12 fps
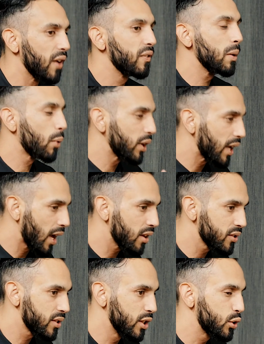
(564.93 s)
and for
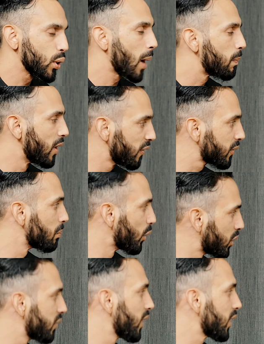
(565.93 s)
everybody else is to
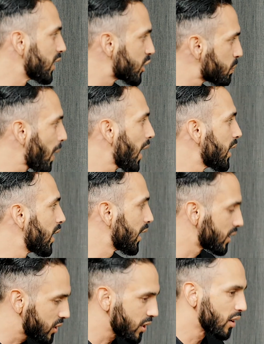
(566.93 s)
uplift, motivate,
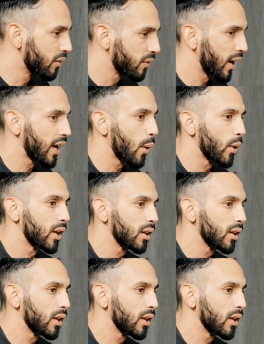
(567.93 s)
inspire, and serve.